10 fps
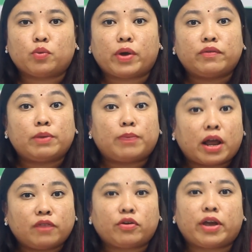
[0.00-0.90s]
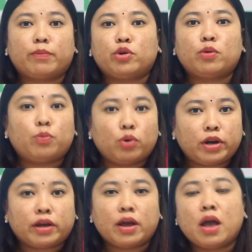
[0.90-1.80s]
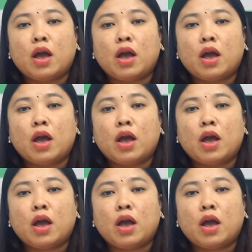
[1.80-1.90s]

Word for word: so when we plan for embryo pooling